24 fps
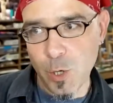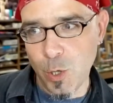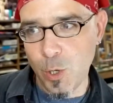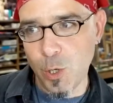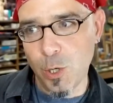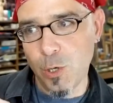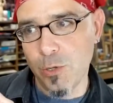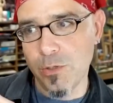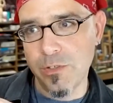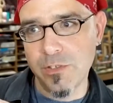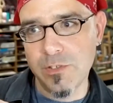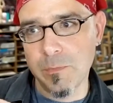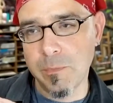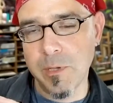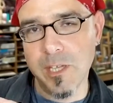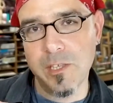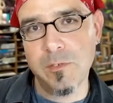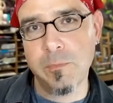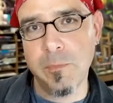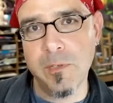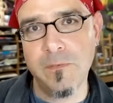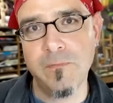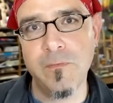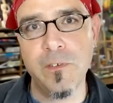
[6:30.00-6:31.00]
oh, this
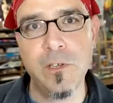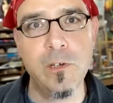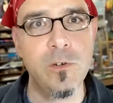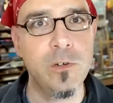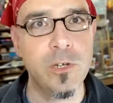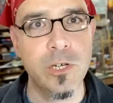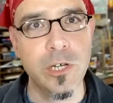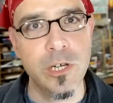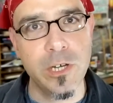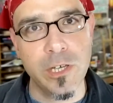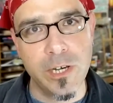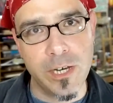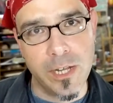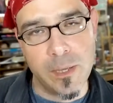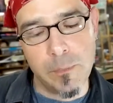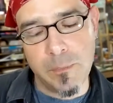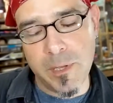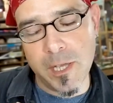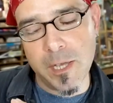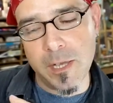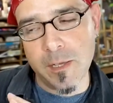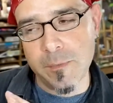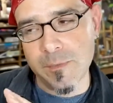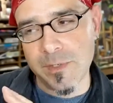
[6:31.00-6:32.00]
makes me feel good. And it
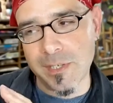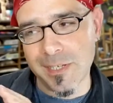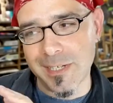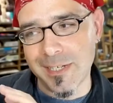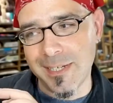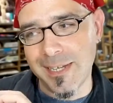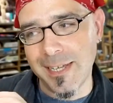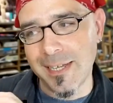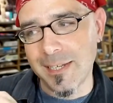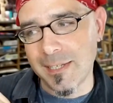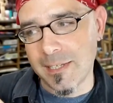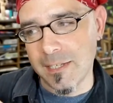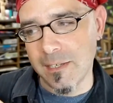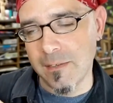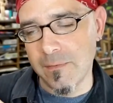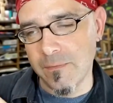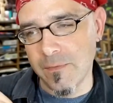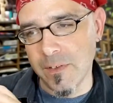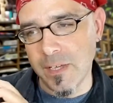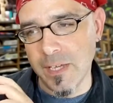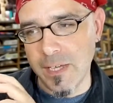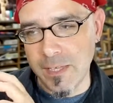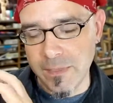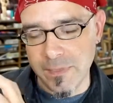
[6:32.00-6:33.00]
becomes
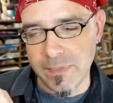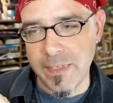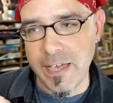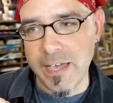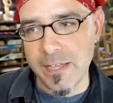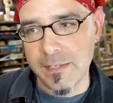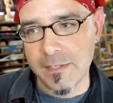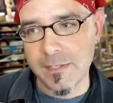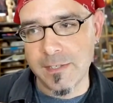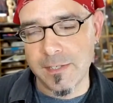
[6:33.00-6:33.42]
addictive in that